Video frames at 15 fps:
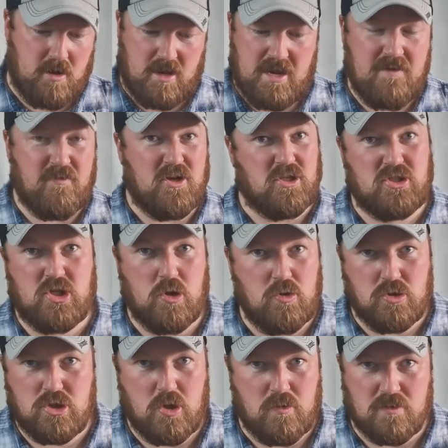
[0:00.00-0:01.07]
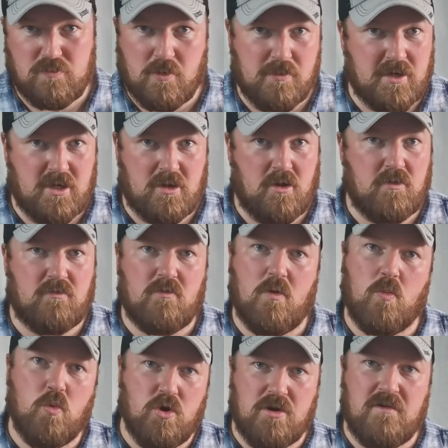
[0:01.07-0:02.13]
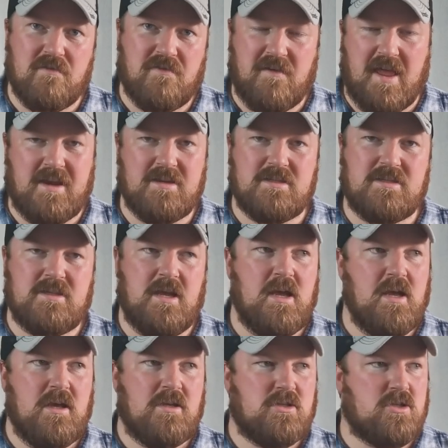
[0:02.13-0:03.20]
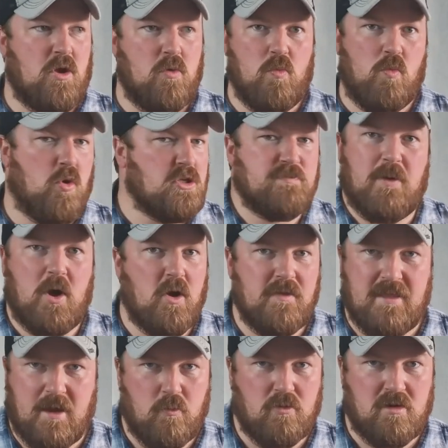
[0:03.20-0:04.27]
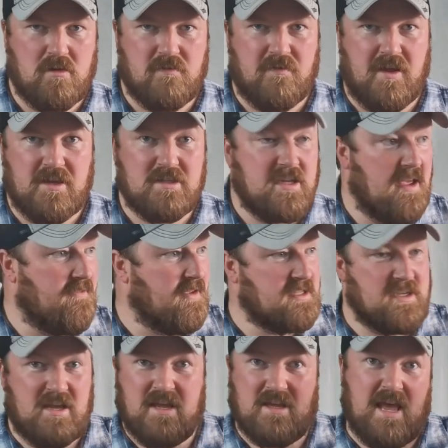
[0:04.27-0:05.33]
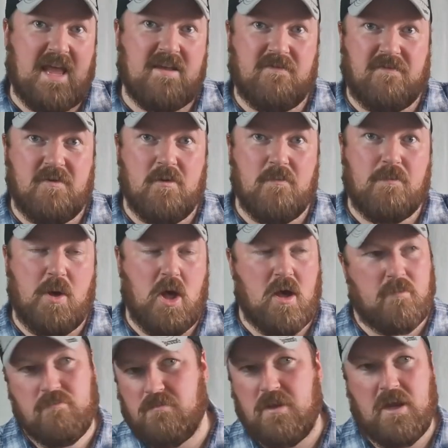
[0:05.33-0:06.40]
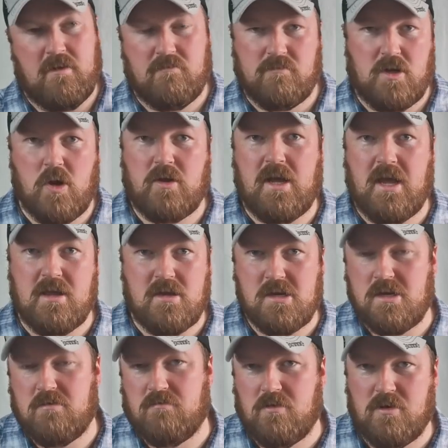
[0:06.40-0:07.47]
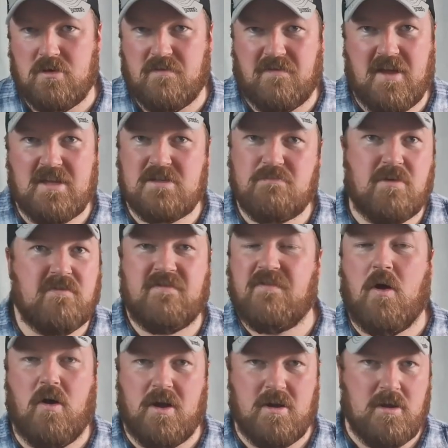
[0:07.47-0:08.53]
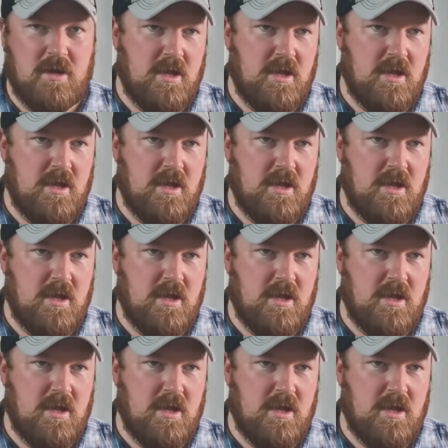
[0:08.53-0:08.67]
Even a 2-2 is probably going to go through a wooden fence. So what's behind that wooden fence? If it's an 8-foot berm, then okay, you're going to ruin your fence, but fine.